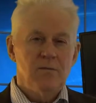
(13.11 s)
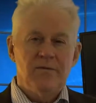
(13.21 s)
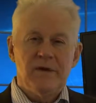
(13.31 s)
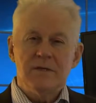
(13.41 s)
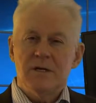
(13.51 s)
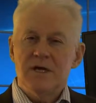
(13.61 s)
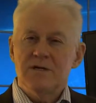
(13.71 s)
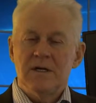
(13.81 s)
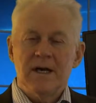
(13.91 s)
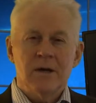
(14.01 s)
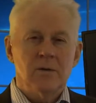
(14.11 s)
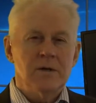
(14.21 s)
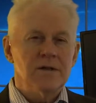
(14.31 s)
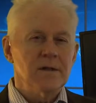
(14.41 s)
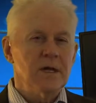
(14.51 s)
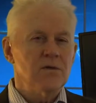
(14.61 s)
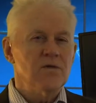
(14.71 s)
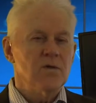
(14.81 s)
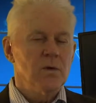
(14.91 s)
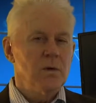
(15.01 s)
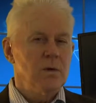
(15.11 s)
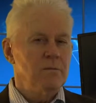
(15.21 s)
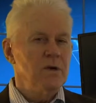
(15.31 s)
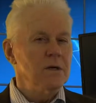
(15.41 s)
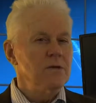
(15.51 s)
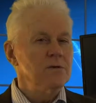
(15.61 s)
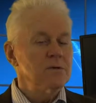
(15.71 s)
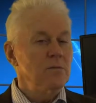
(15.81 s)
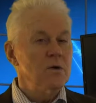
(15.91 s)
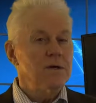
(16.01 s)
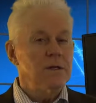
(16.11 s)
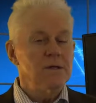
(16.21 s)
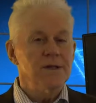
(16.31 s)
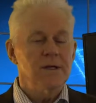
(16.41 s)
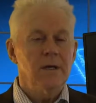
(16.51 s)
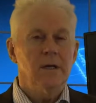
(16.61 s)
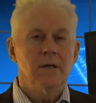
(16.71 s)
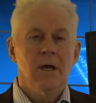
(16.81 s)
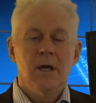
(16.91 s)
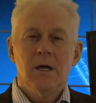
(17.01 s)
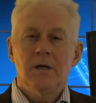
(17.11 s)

but if you tease it out and think it through and be, do some critical thinking,